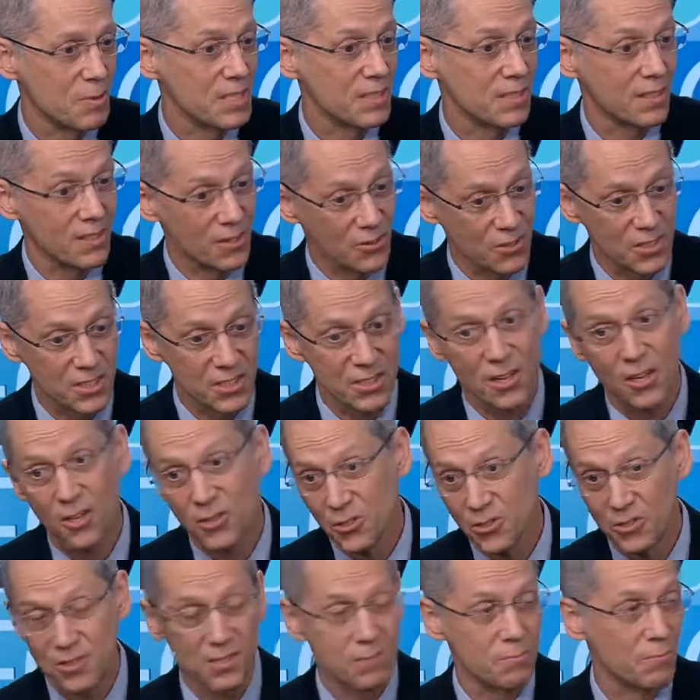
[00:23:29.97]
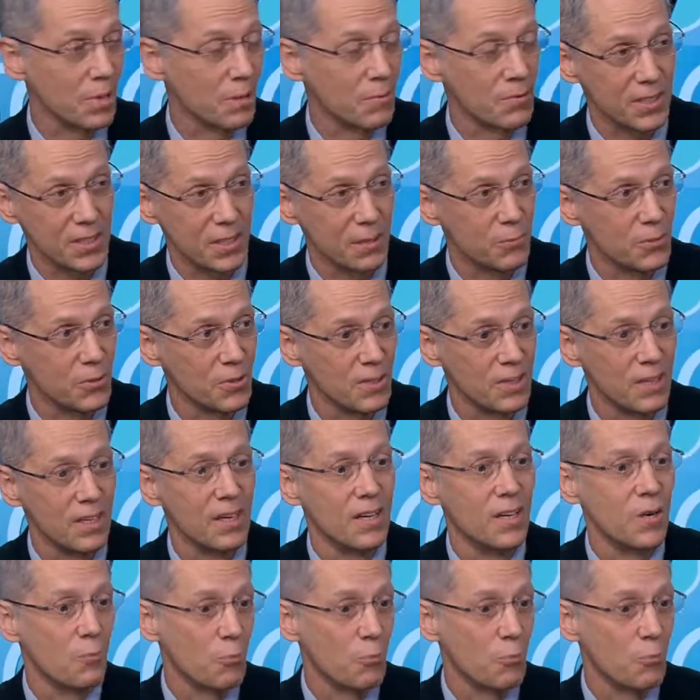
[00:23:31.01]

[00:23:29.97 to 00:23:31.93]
based on their discussions and public input,